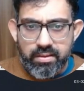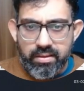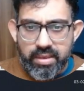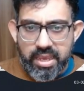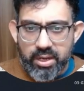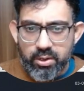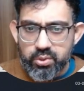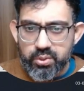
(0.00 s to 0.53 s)

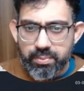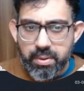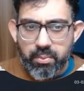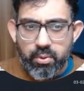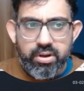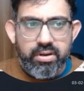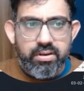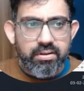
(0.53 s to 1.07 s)
Here also we
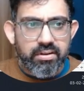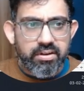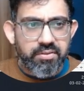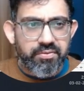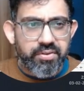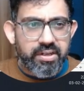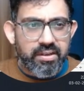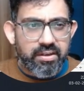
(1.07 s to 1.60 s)
want a
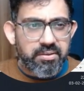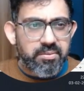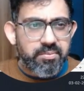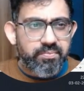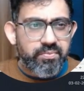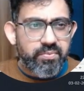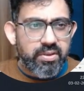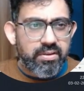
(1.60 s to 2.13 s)
different color.
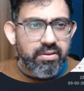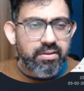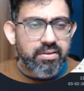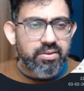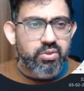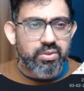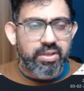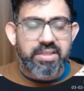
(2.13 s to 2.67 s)

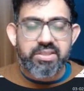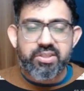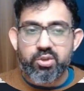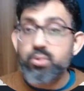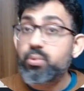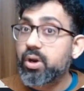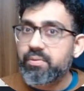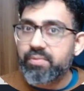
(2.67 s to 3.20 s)
So let's do
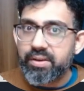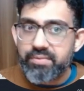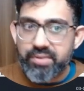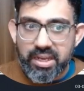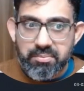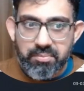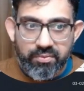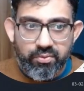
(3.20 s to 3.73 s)
what we have
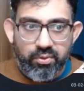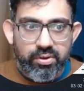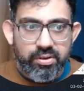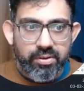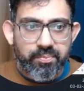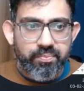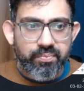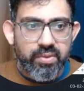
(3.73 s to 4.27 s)
done before.
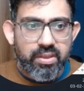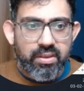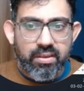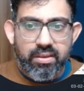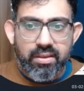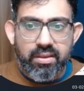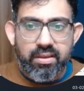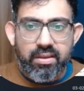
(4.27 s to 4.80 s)

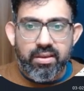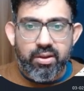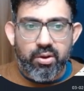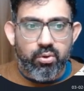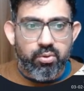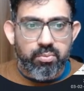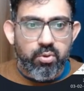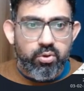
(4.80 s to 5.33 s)
Go
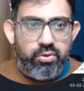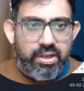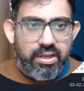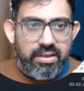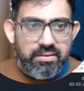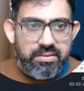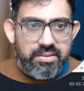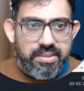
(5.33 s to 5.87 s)
to more
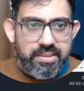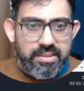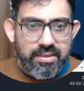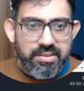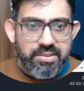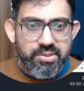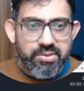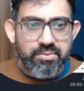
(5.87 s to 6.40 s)
colors,
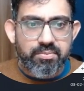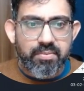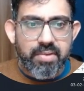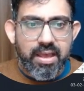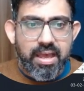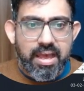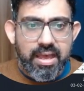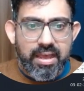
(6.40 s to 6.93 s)
custom,
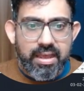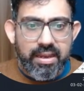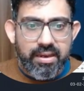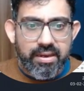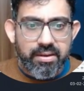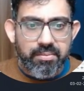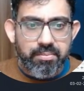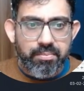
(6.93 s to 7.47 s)

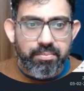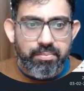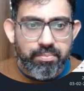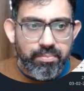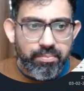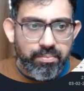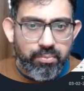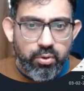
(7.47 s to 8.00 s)
and
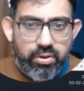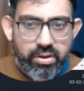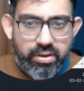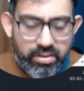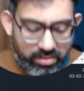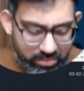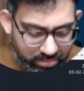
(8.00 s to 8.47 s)
put